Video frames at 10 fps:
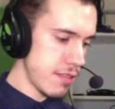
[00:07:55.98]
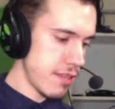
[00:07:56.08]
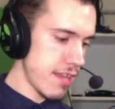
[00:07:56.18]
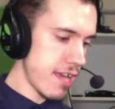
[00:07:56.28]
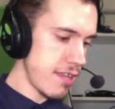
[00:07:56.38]

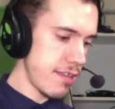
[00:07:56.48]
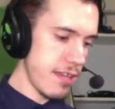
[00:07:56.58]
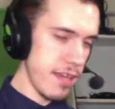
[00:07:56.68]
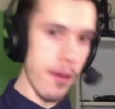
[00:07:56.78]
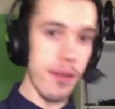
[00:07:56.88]
then
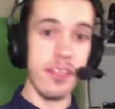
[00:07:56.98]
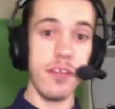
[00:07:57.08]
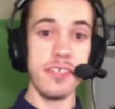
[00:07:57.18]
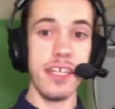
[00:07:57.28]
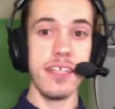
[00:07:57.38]
the part that
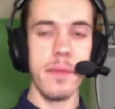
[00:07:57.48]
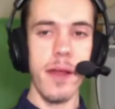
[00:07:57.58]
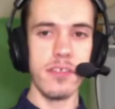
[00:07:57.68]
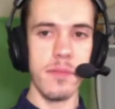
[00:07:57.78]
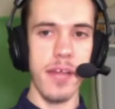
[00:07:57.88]
goes into the
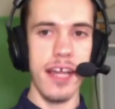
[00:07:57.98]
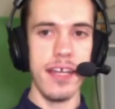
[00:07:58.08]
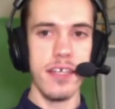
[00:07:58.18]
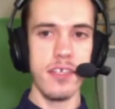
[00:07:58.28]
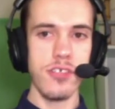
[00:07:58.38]
power supply.
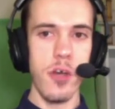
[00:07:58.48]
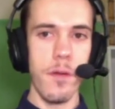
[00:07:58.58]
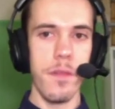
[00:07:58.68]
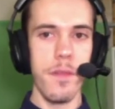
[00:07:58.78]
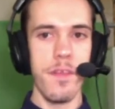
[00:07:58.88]

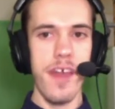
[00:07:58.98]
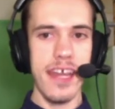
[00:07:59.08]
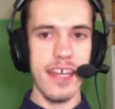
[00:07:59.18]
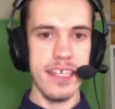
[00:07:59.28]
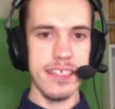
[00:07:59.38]
So
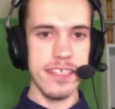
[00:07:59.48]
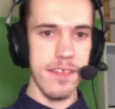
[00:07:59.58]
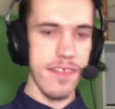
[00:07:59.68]
that is